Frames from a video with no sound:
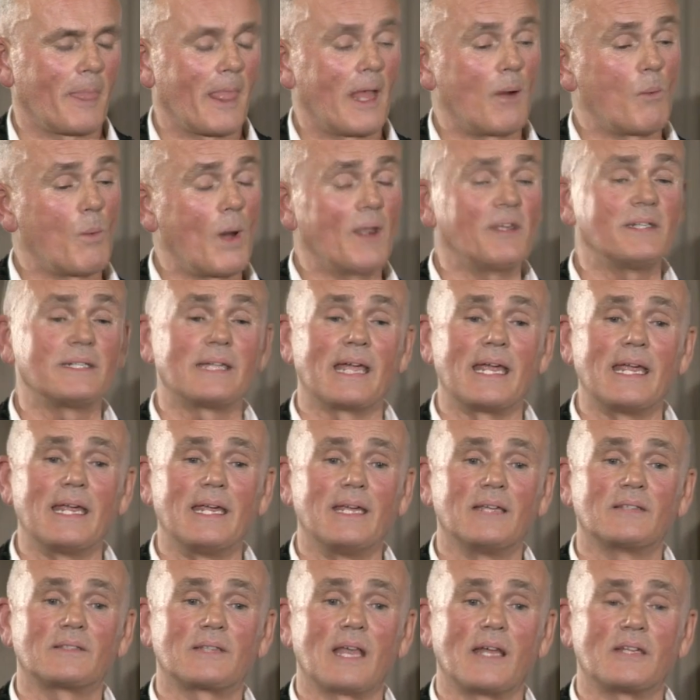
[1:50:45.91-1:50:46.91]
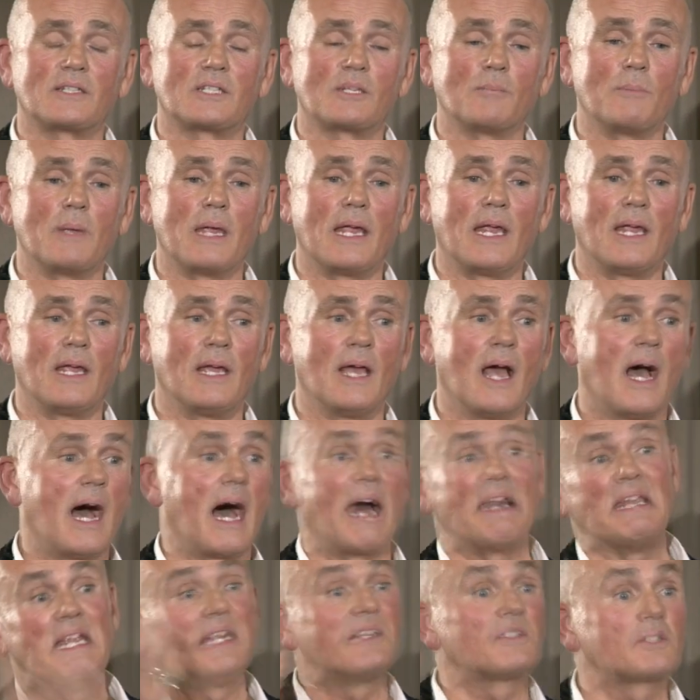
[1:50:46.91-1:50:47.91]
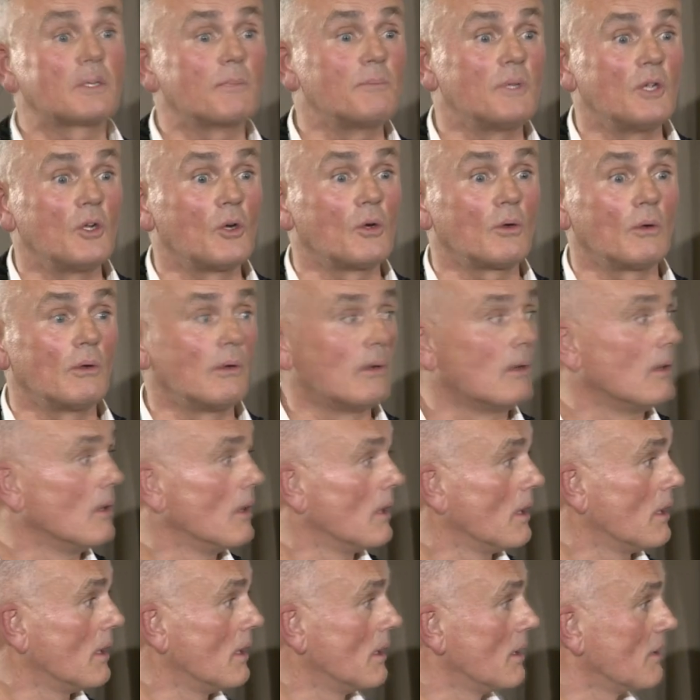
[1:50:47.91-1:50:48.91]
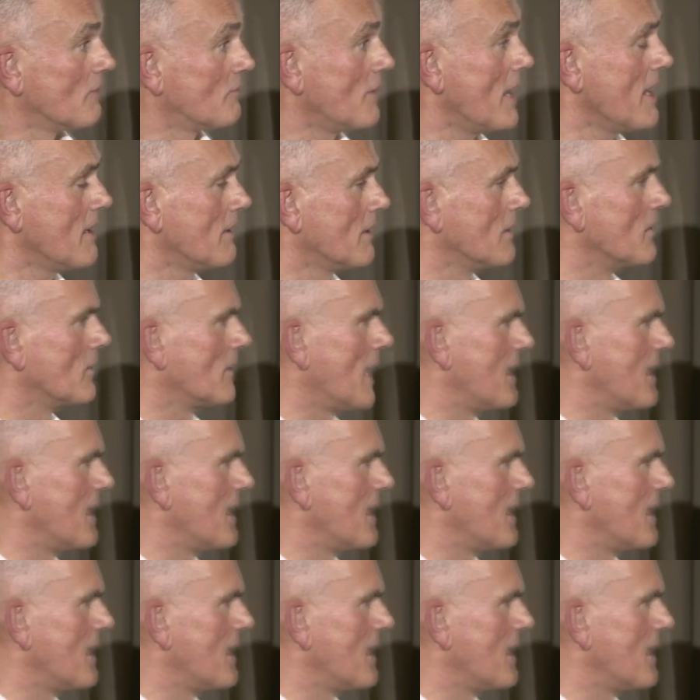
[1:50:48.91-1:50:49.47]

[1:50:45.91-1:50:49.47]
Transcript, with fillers: and one day he said to me, I need some new uh, fragrance.